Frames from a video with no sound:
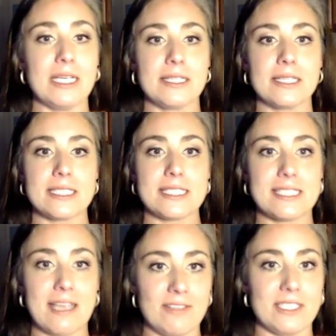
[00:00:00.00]
in the
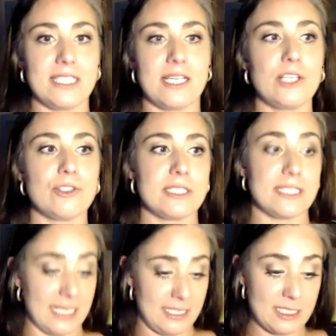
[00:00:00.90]
1700s,
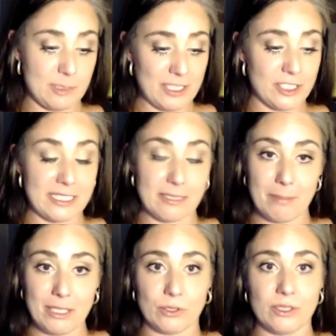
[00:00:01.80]
and especially the
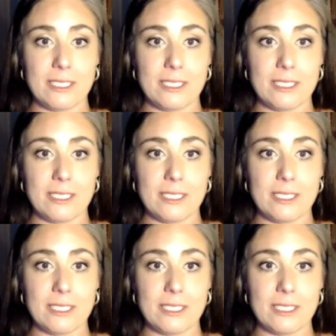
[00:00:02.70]
middle